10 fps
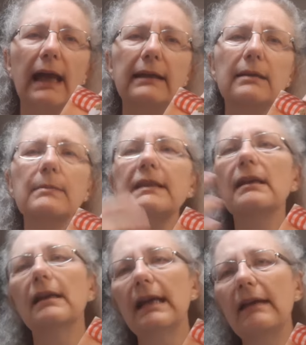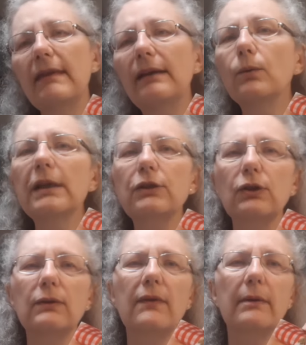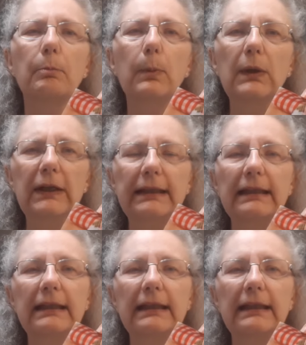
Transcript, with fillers: items and then return the book.